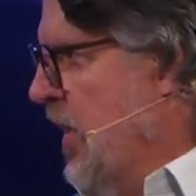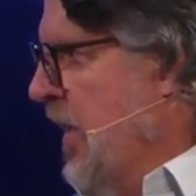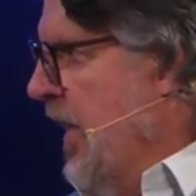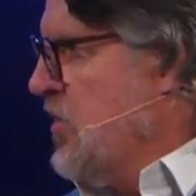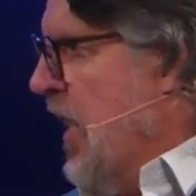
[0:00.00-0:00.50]

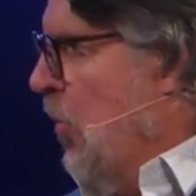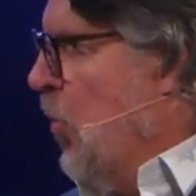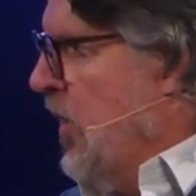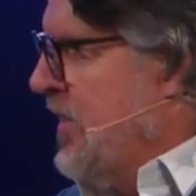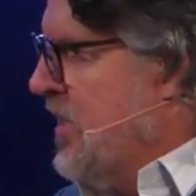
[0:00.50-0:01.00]
He's not
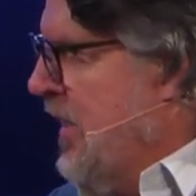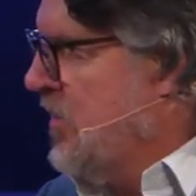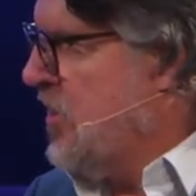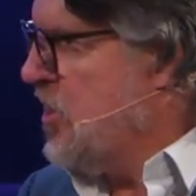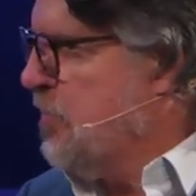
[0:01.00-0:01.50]
willing to get
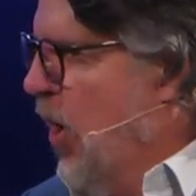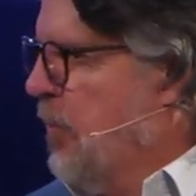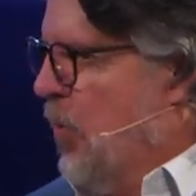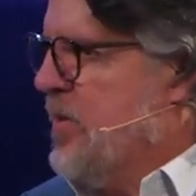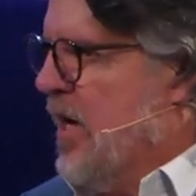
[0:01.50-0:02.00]
to this
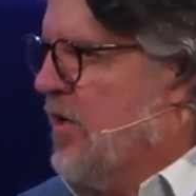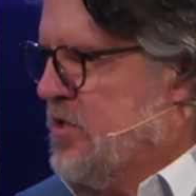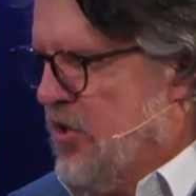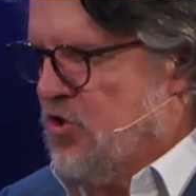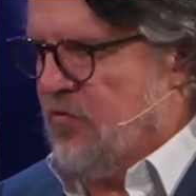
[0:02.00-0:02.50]
pulpit without a
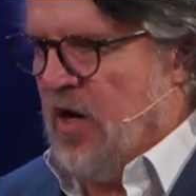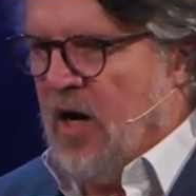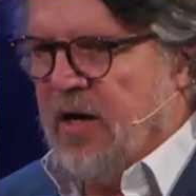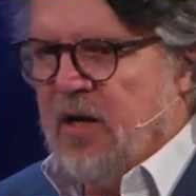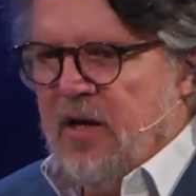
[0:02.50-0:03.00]
touch of
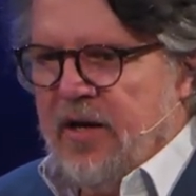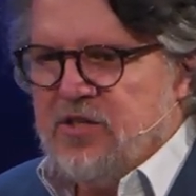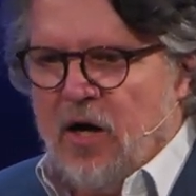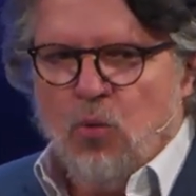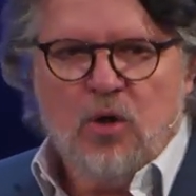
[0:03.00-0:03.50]
God. He's
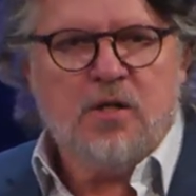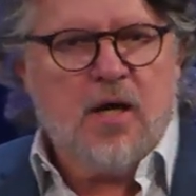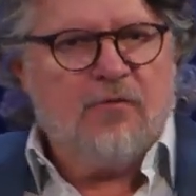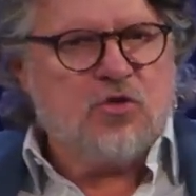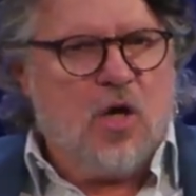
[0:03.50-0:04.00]
not willing to
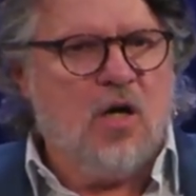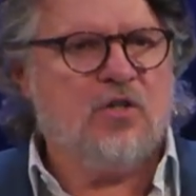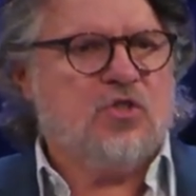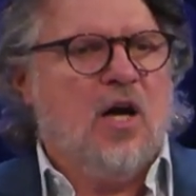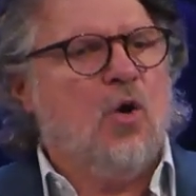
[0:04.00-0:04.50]
have songs
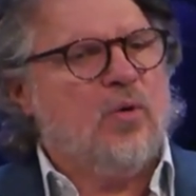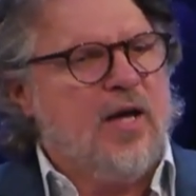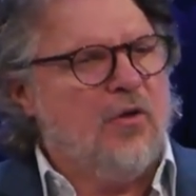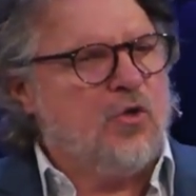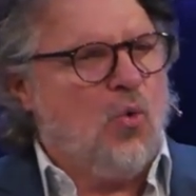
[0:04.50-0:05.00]
sung
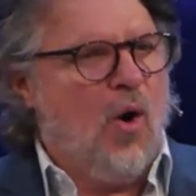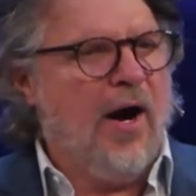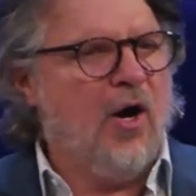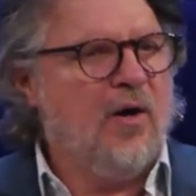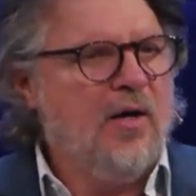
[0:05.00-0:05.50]
without the
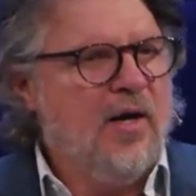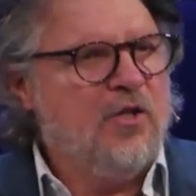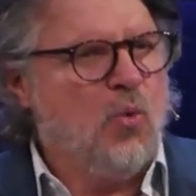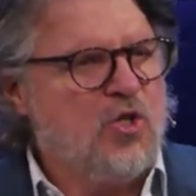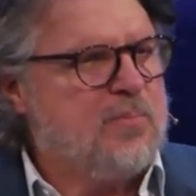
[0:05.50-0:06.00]
choir and the
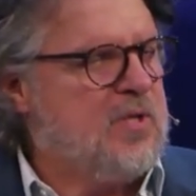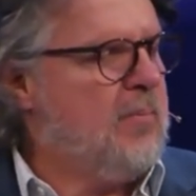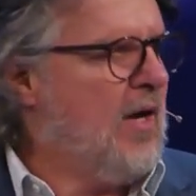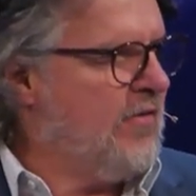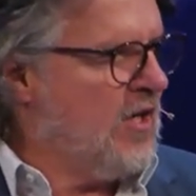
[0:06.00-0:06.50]
worship team
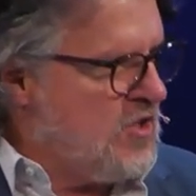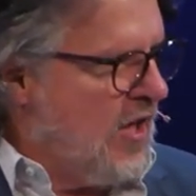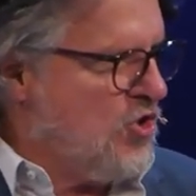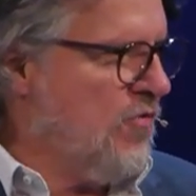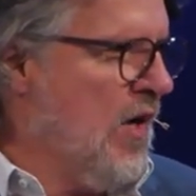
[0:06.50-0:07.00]
having a
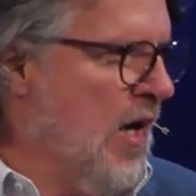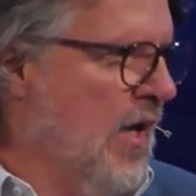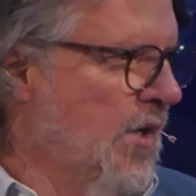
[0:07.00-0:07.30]
touch of God